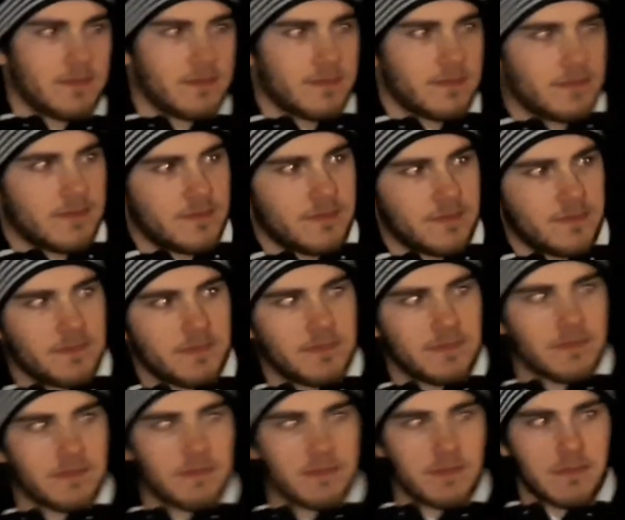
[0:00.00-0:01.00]
Yeah, we'll need the
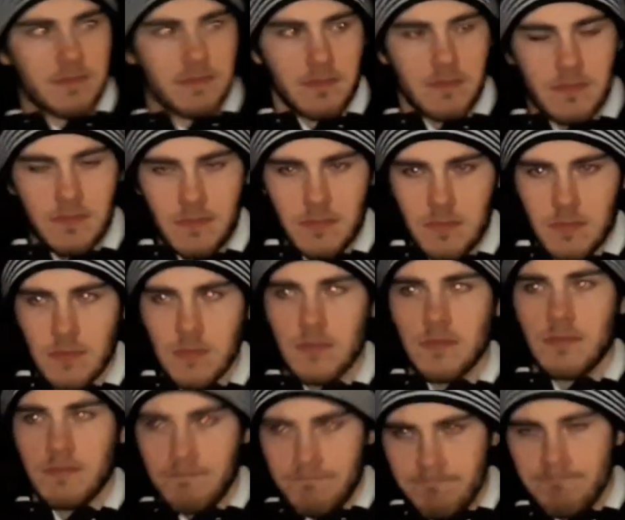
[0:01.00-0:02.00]
likes of Bruno,
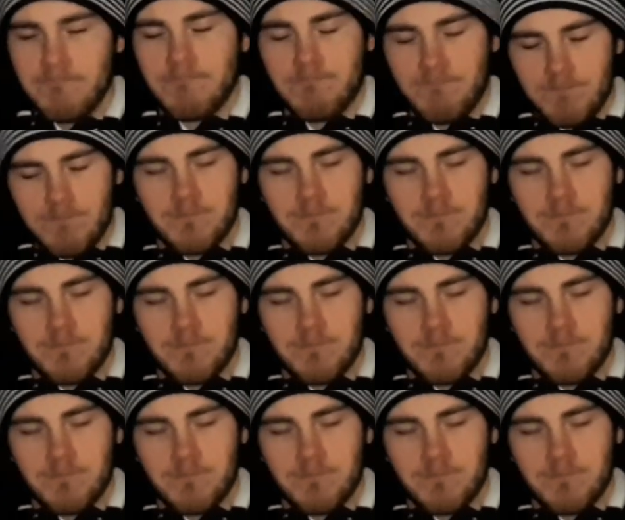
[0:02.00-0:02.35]
Trippier,